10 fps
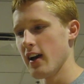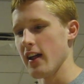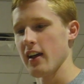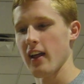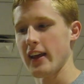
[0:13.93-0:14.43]

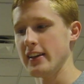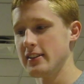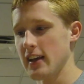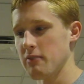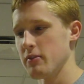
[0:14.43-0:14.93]
Like, like he
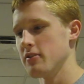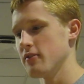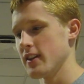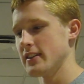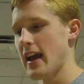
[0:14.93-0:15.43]
said, we were
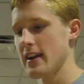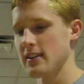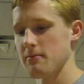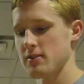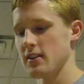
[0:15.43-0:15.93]
doing the exact
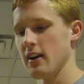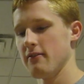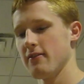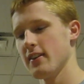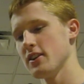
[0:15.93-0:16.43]
same stuff.